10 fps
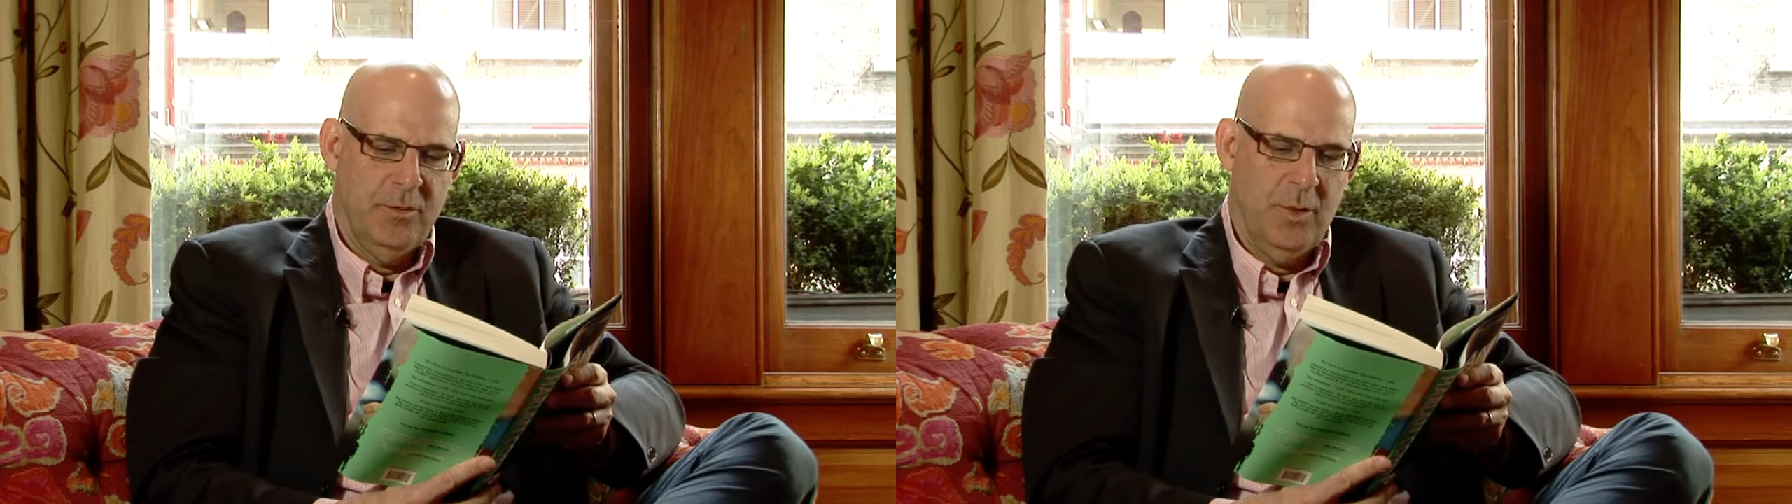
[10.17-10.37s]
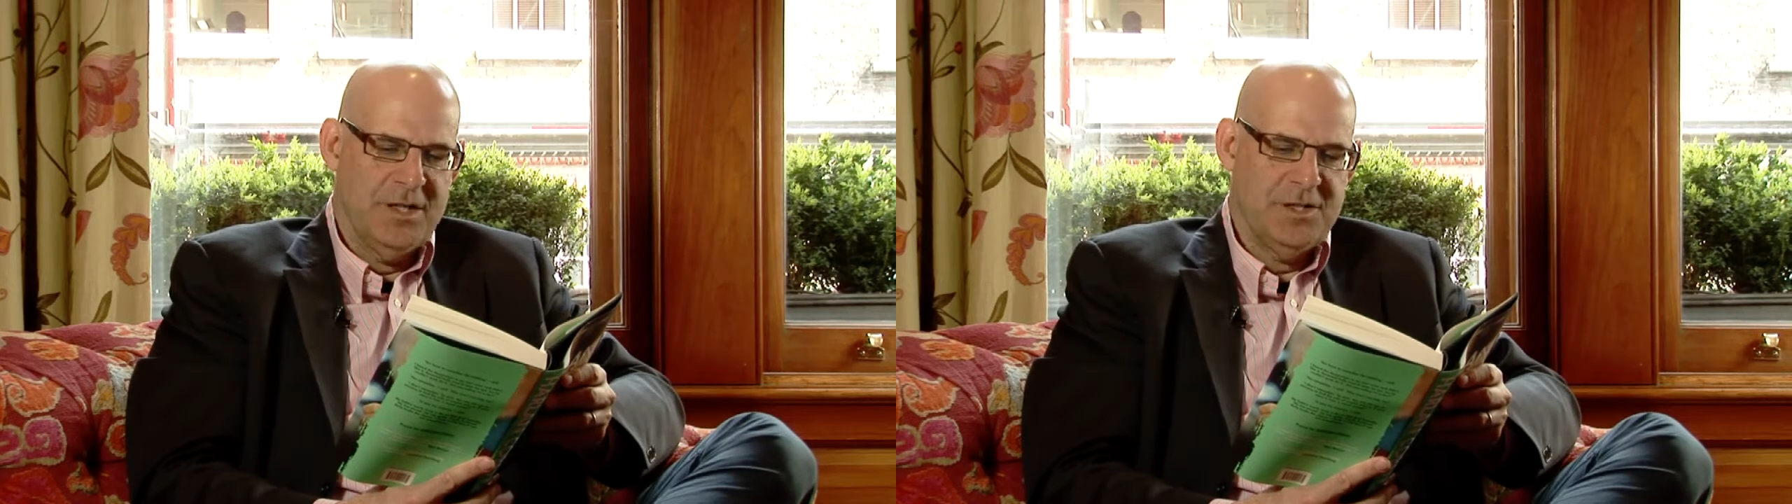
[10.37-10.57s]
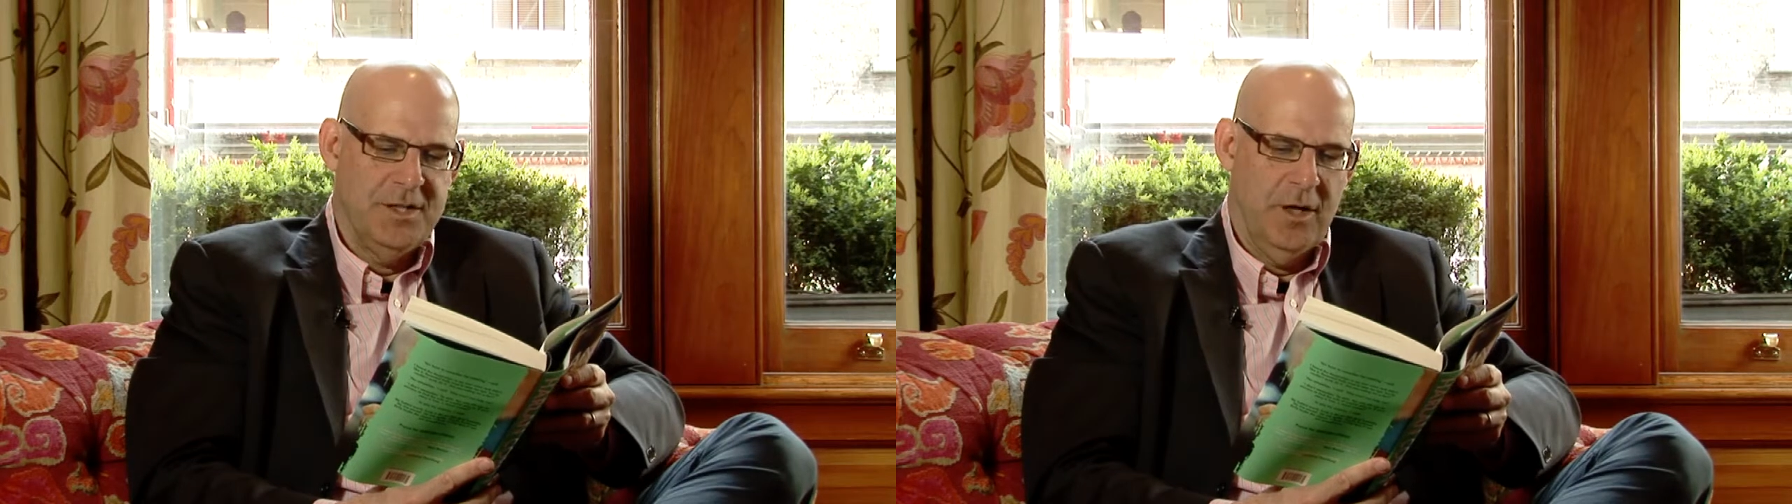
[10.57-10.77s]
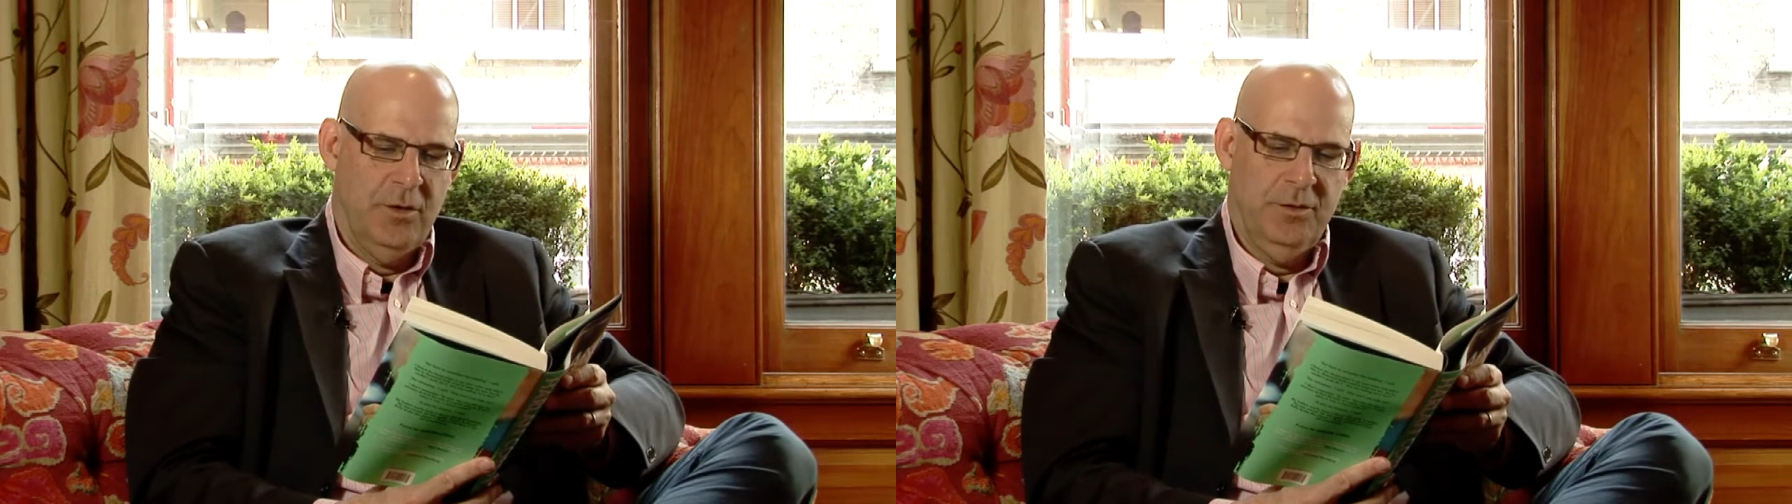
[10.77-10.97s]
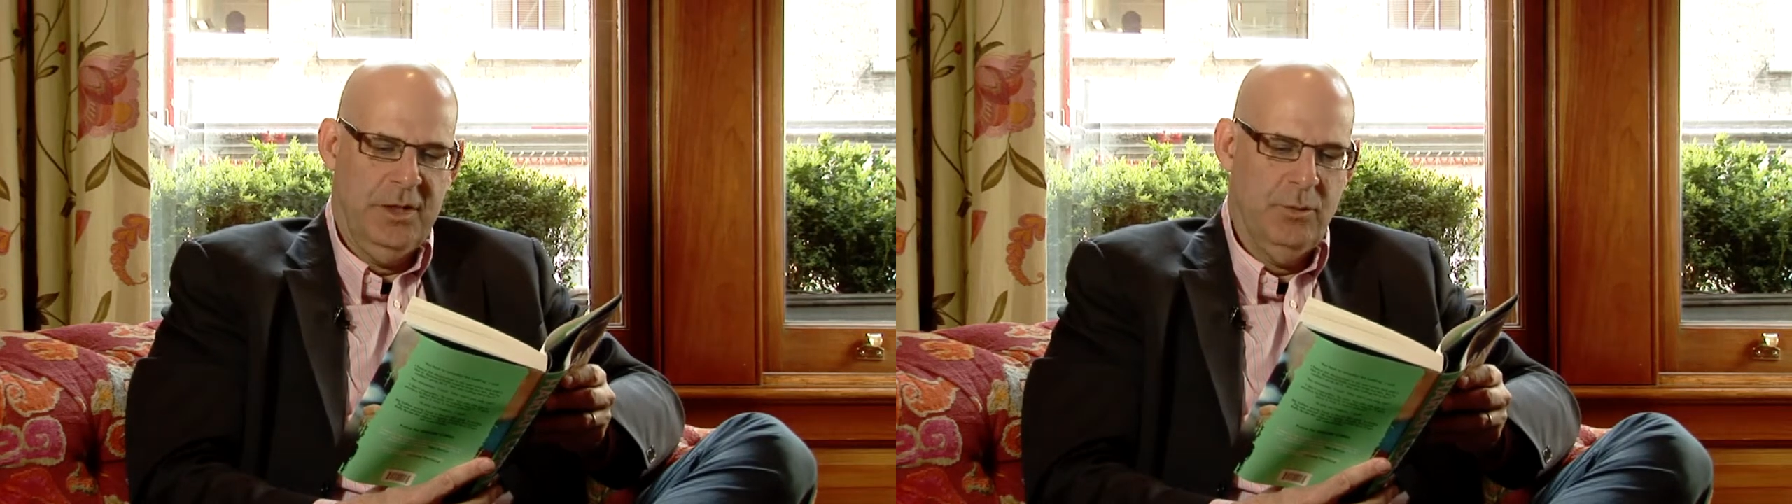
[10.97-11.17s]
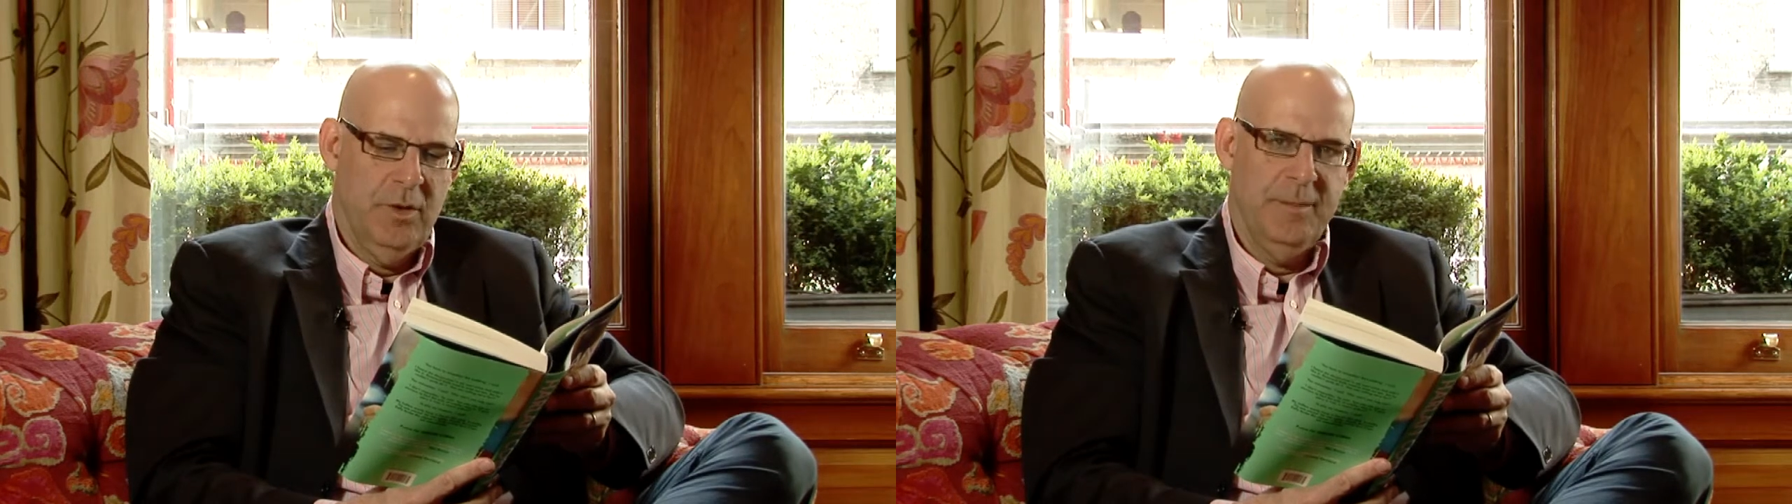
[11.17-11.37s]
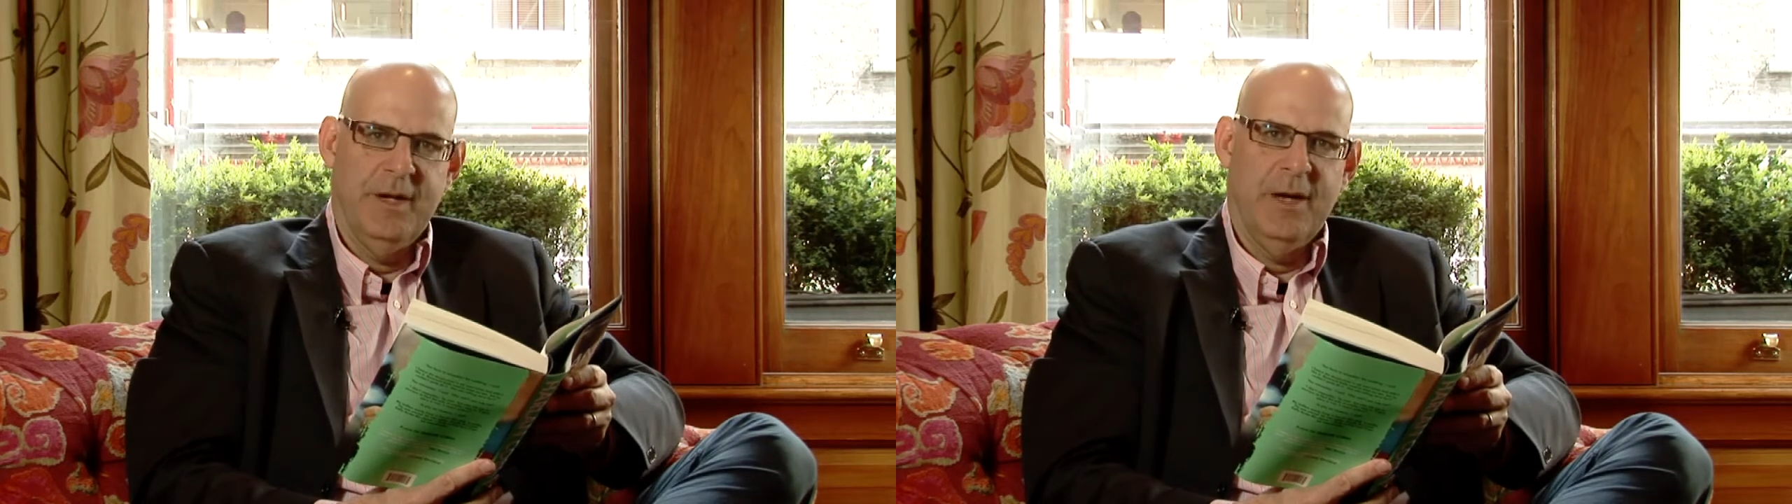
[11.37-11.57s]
and watched the only woman